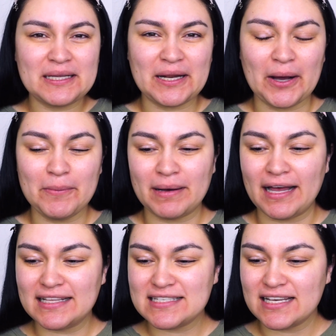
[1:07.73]
you know,
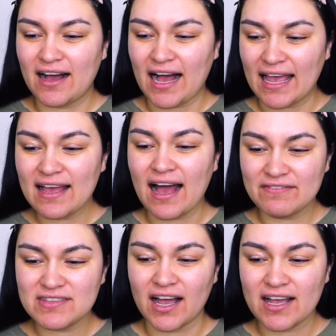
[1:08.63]
but I
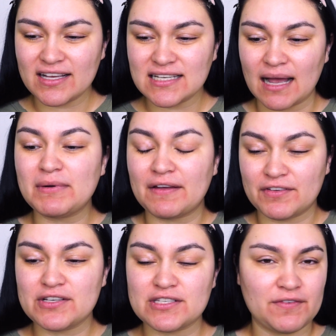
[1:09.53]
have not. I mean,
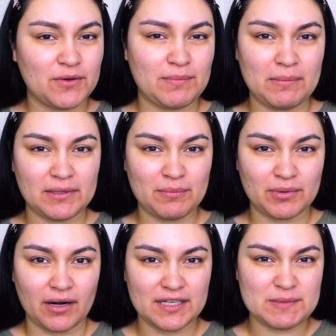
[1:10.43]
I've used a few Maybelline
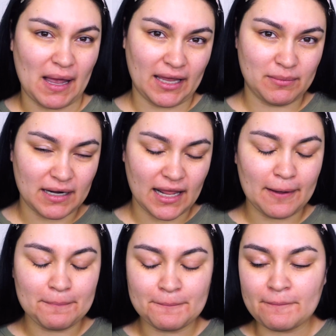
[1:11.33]
products back in my
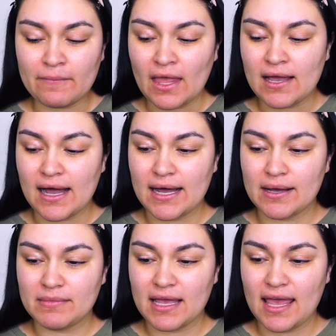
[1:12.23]
day.
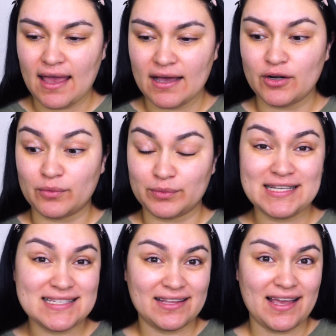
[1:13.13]
And
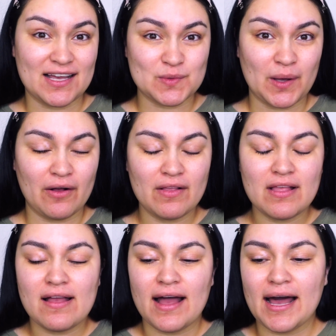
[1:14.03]
recently as well.
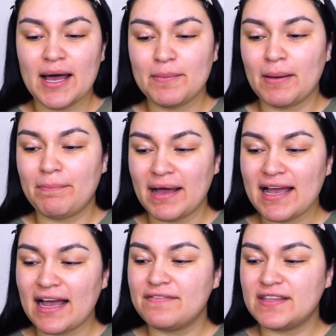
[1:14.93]

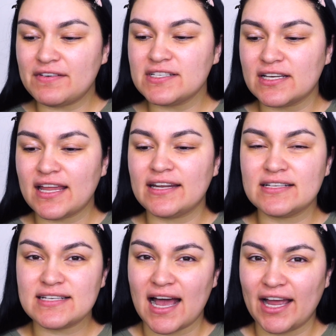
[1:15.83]
But I've never done an
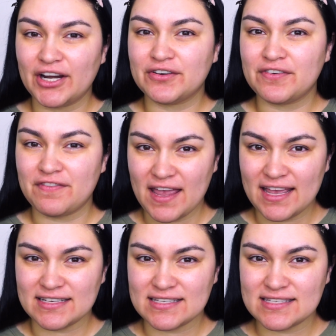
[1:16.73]
entire
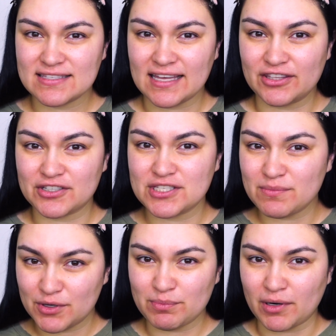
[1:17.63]
face. Like, there's
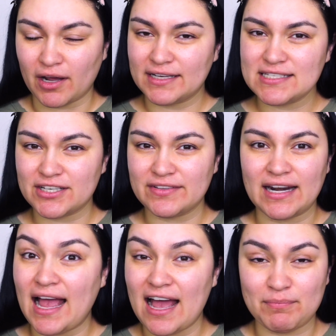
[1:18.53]
some new products here that I